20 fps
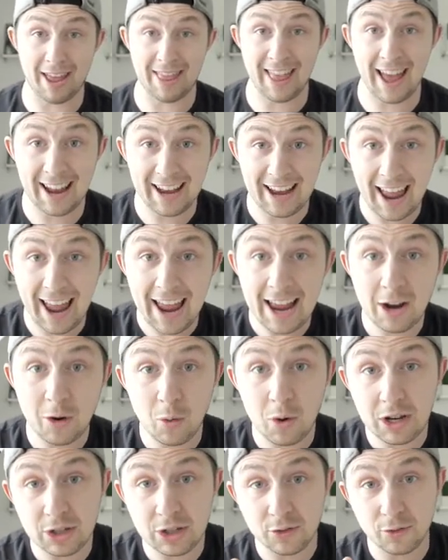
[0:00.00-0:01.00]
And that
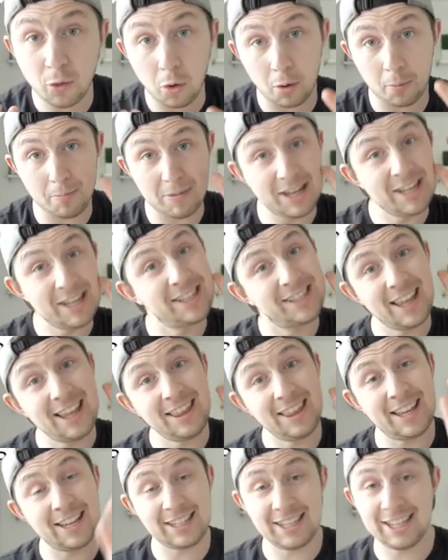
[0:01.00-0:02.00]
aqueous form means
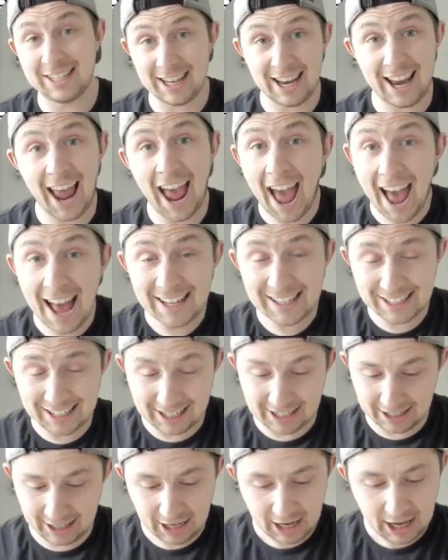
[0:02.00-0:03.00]
that this is an
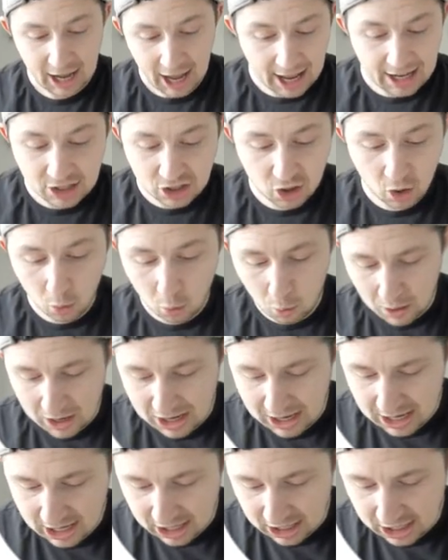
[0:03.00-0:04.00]
acid. And so we
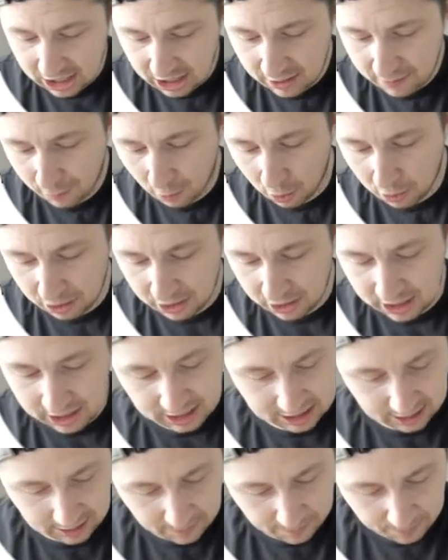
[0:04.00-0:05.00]
need to convert
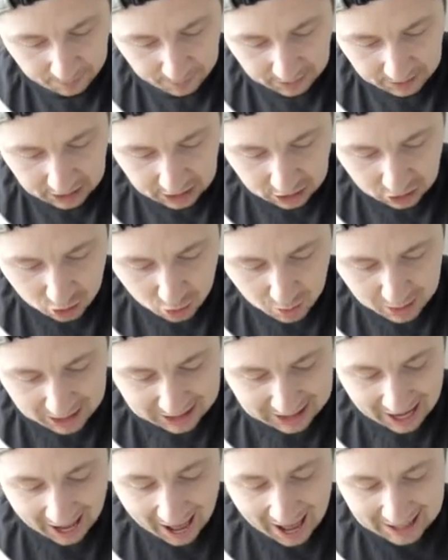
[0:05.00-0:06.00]
this into
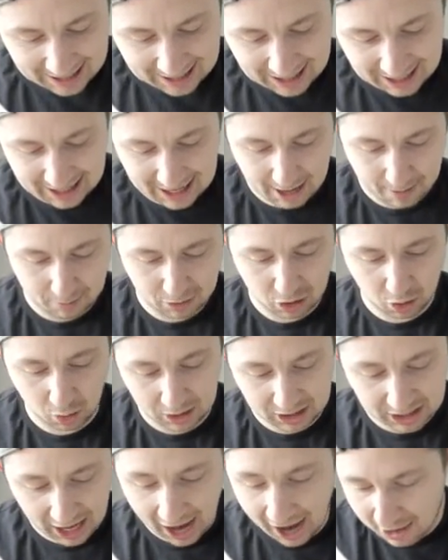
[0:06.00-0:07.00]
its acid name. So
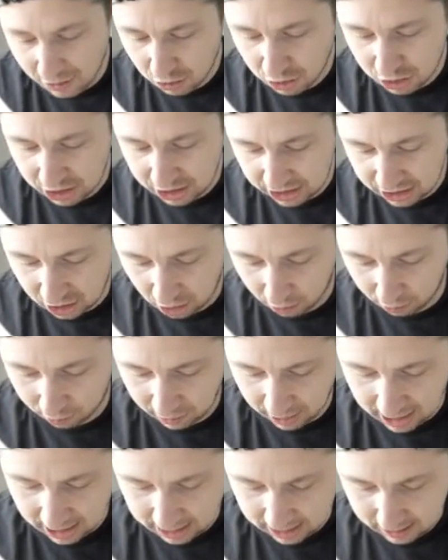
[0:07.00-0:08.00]
it's hydrogen
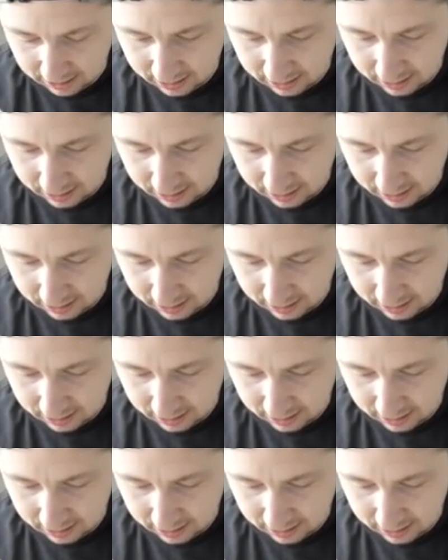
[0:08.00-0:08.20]
sulfate.